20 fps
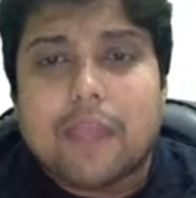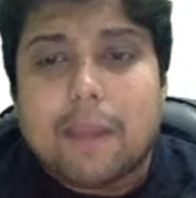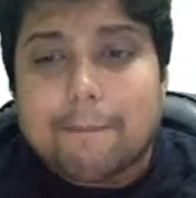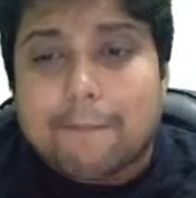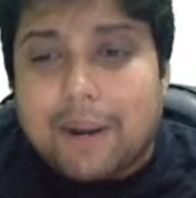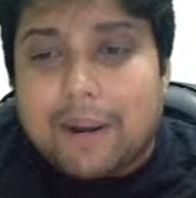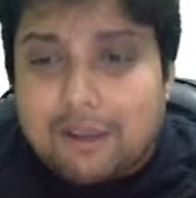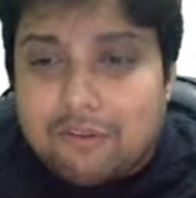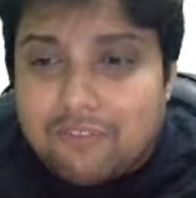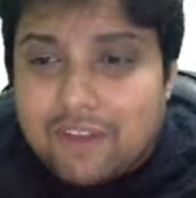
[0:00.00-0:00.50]

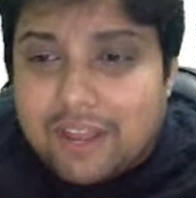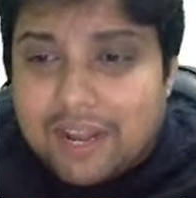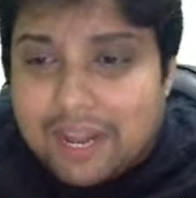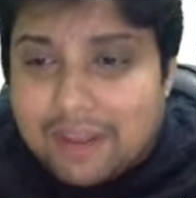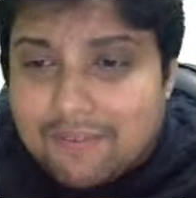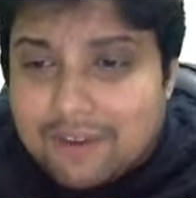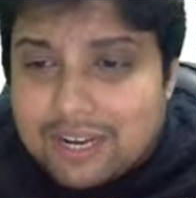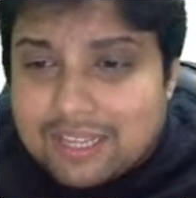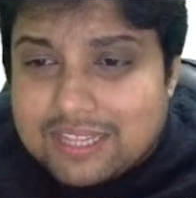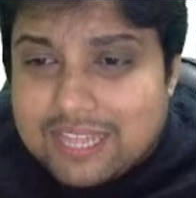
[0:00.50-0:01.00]
But
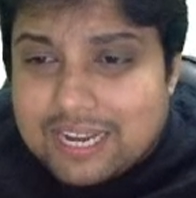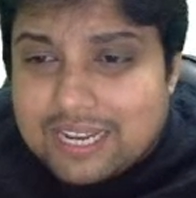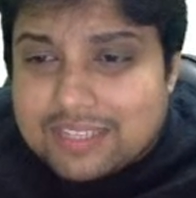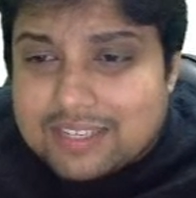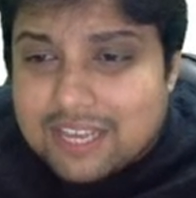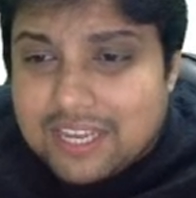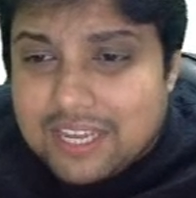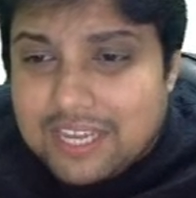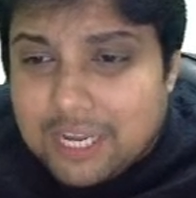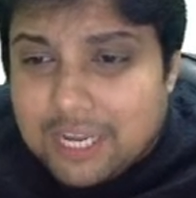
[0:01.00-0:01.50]
whenever there is
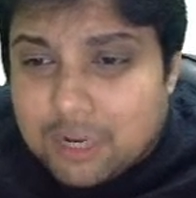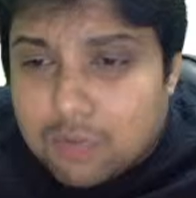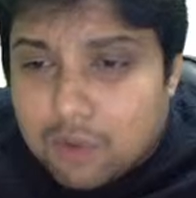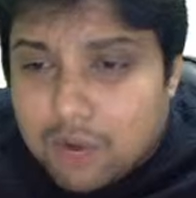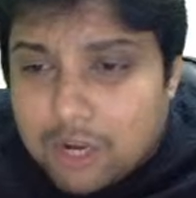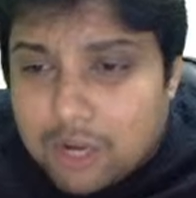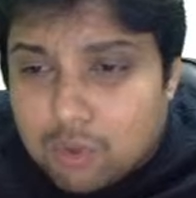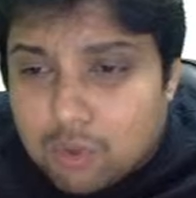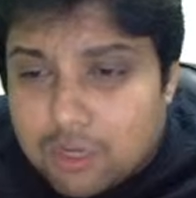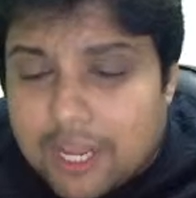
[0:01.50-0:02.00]
an
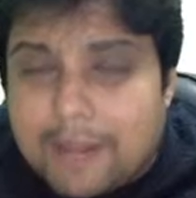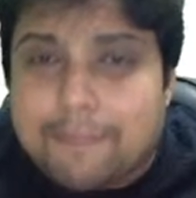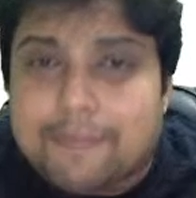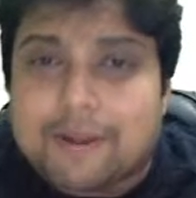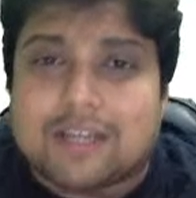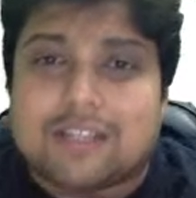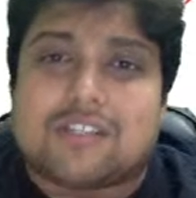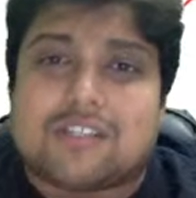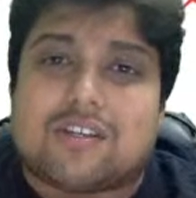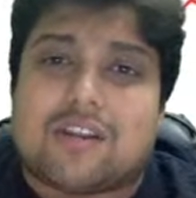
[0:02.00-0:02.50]
equal to type
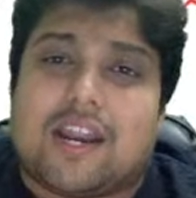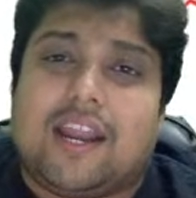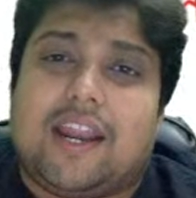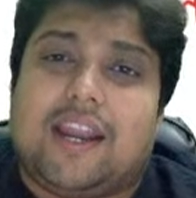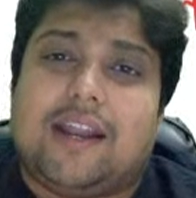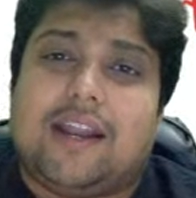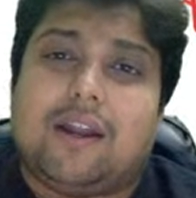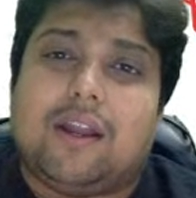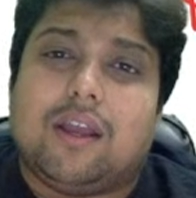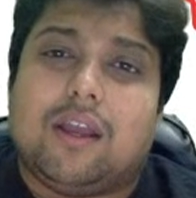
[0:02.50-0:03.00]

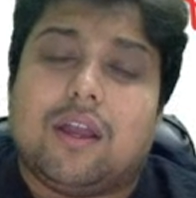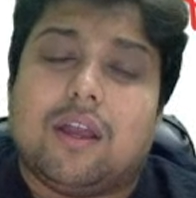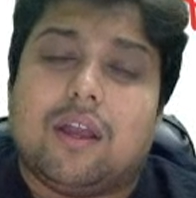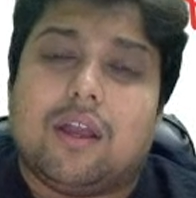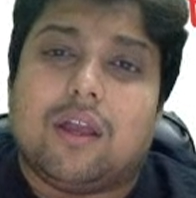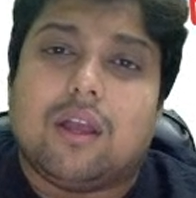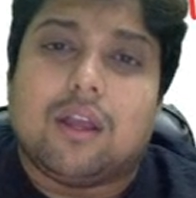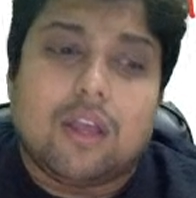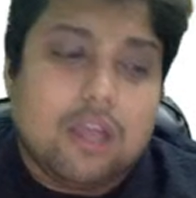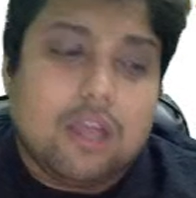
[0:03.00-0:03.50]
constraint,
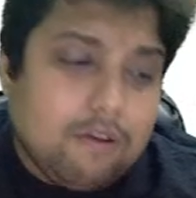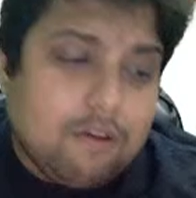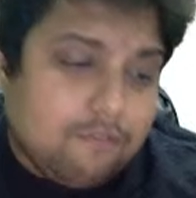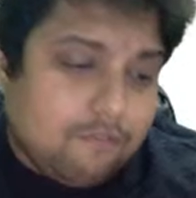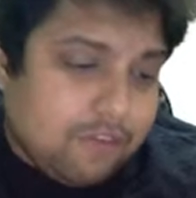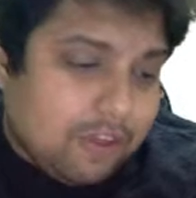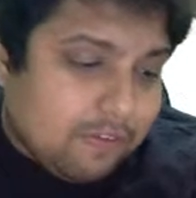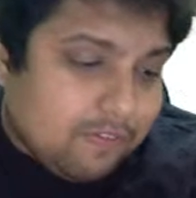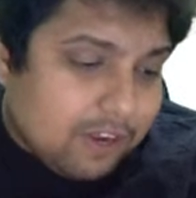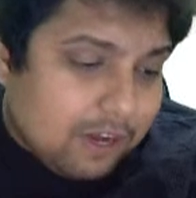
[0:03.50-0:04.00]

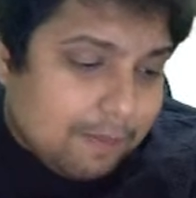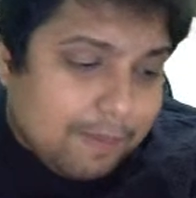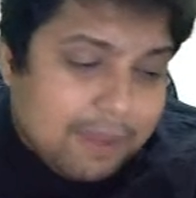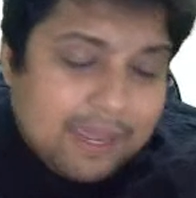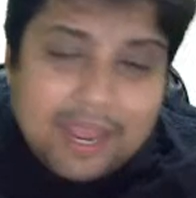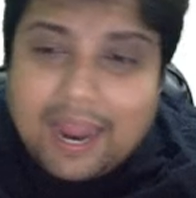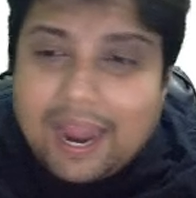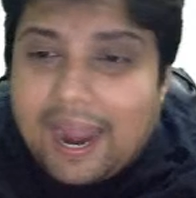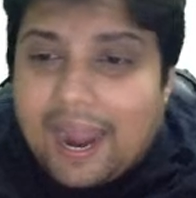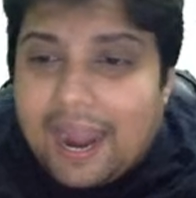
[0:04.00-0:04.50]
we will
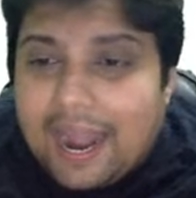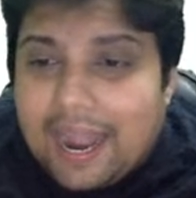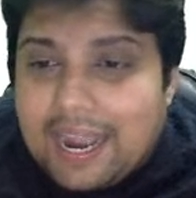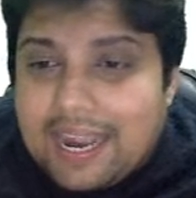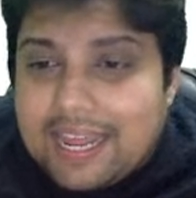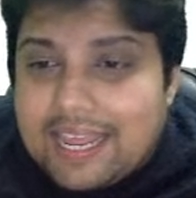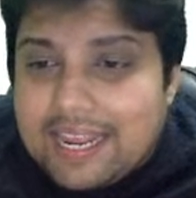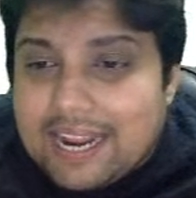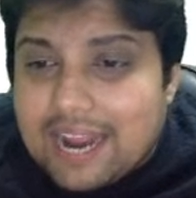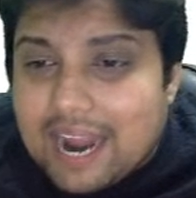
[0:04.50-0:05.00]
be
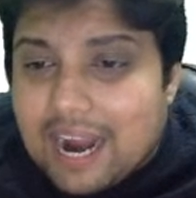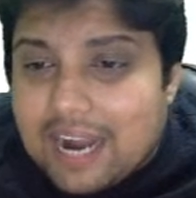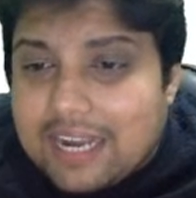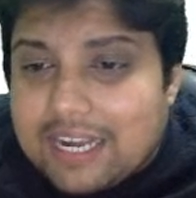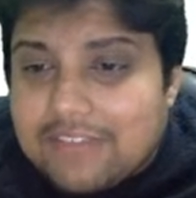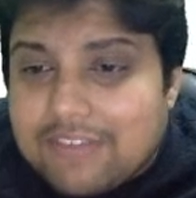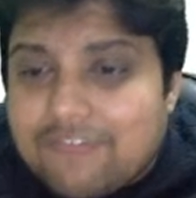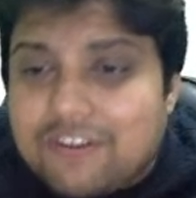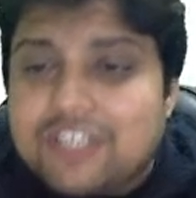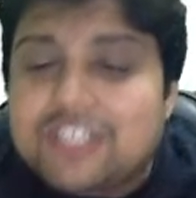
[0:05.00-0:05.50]
adding
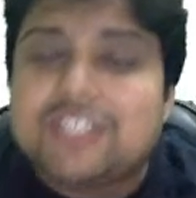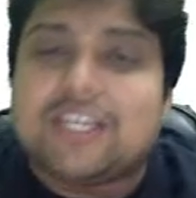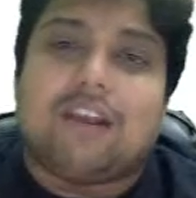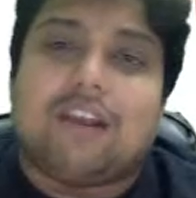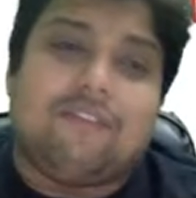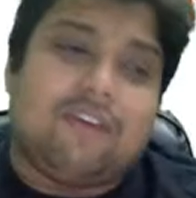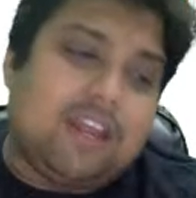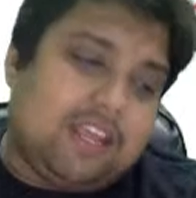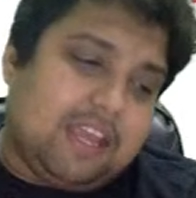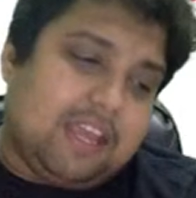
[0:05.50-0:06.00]
artificial
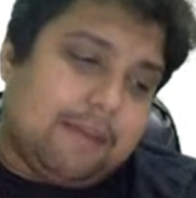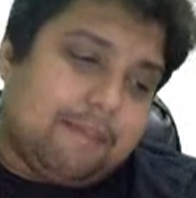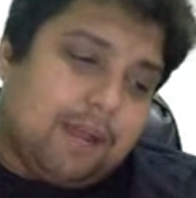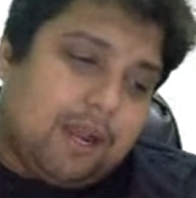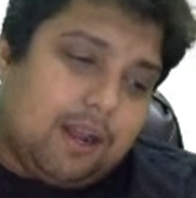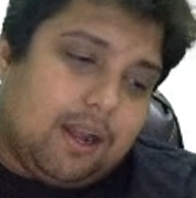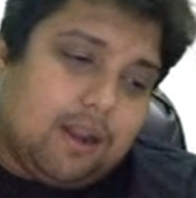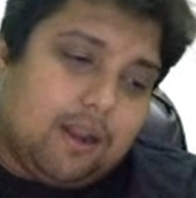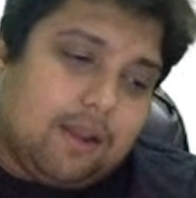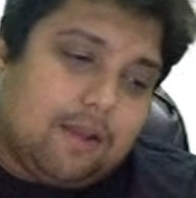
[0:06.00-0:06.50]

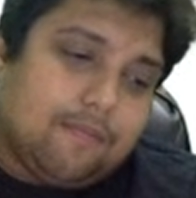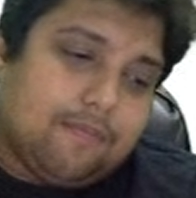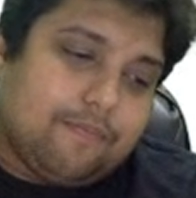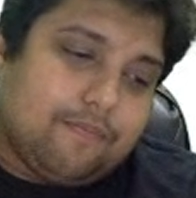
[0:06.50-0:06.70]
variable.